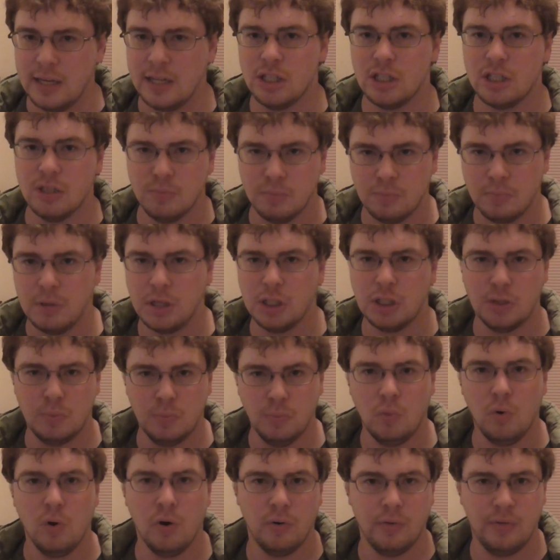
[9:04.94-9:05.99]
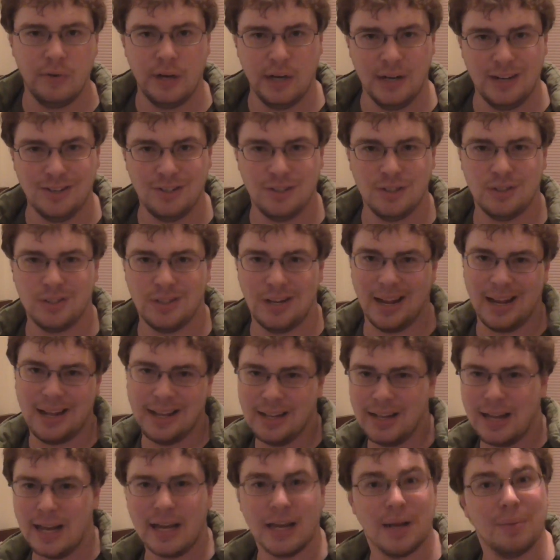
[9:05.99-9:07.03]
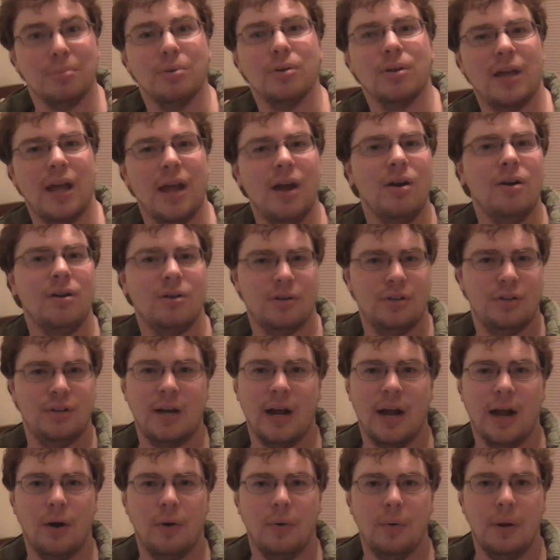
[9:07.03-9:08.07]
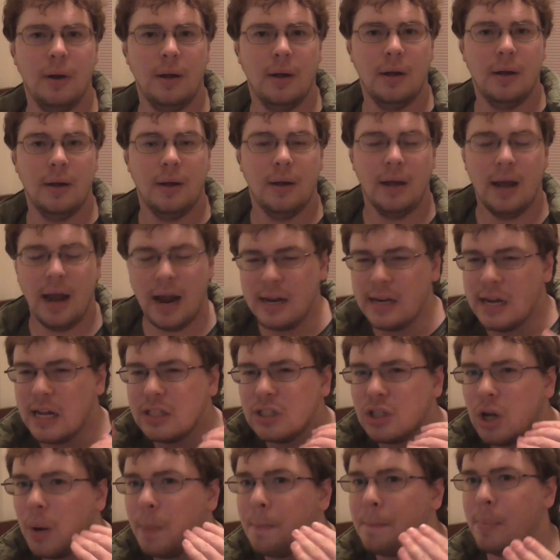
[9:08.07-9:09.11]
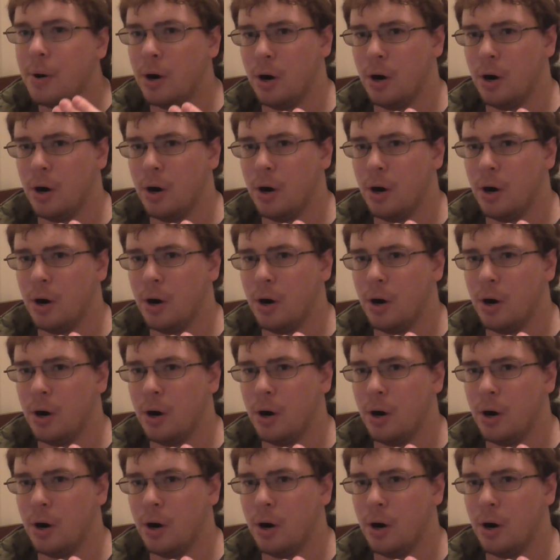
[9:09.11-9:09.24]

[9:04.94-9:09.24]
is much more of an interesting and likable character now, and that's on